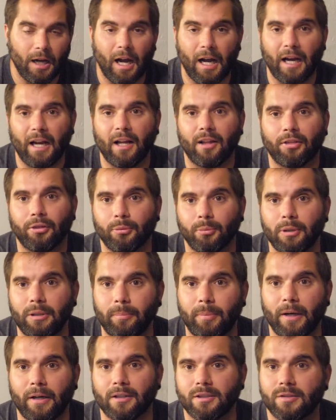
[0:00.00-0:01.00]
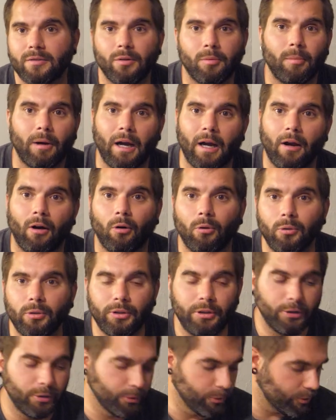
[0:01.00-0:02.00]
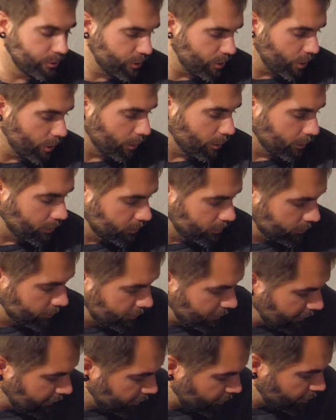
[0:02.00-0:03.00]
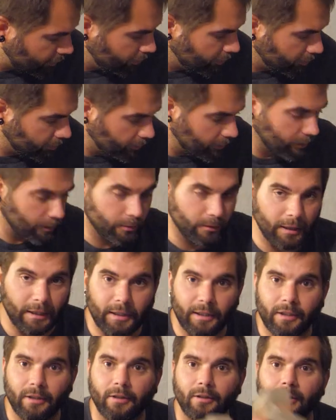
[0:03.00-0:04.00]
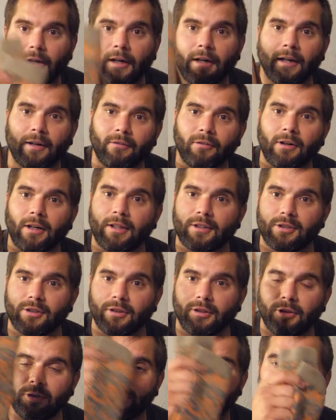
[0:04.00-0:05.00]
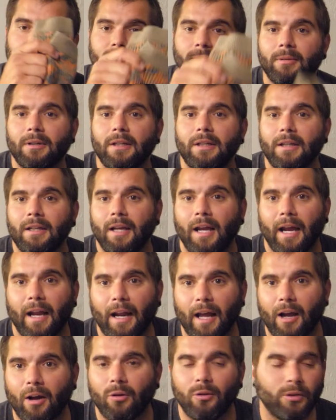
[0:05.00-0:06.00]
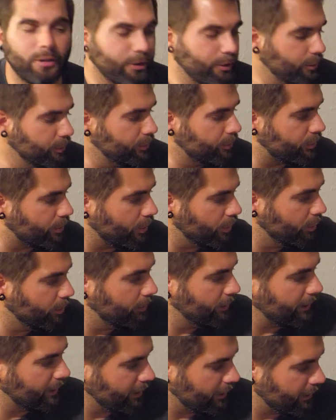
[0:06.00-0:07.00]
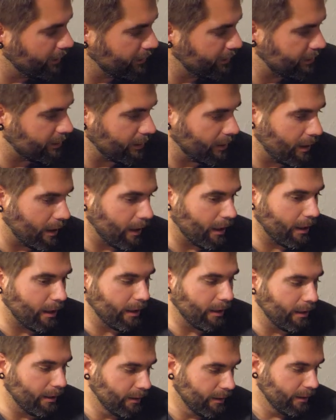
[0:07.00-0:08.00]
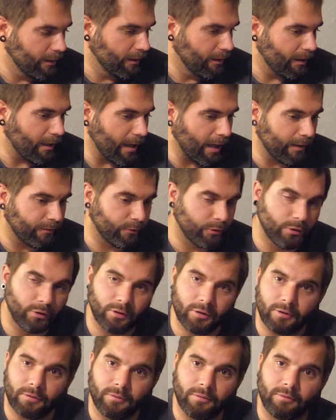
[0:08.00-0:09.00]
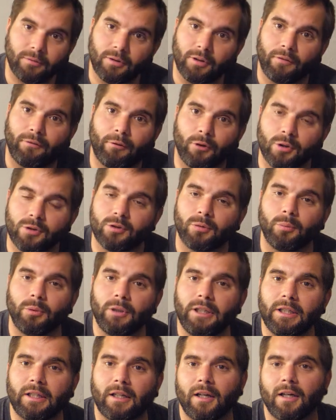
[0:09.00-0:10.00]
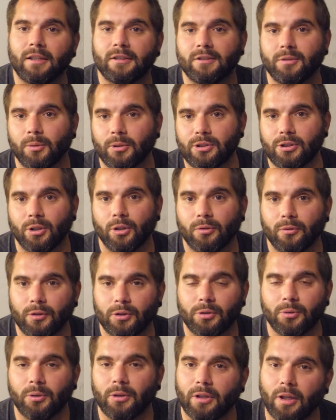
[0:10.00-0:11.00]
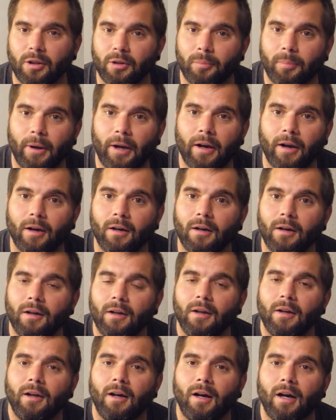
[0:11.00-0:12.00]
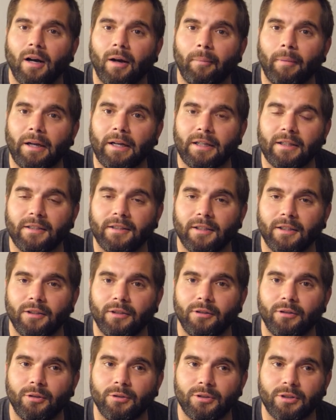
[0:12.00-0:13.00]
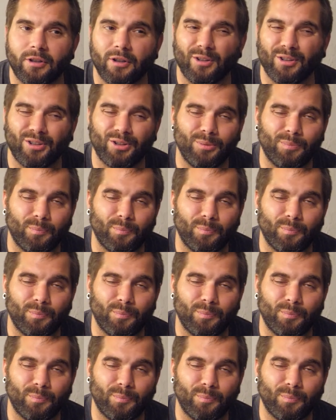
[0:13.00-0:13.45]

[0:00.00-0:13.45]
I got three pairs of them. I only used two. These two that are right here, I never actually used them. And I only used two because uh, after the first week I switched over to another pair um, and continued using those.